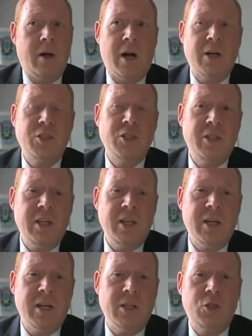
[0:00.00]

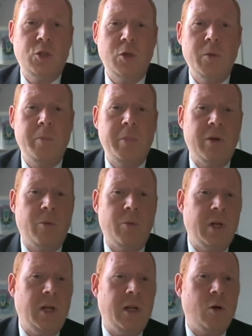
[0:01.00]
Argentina shouldn't be really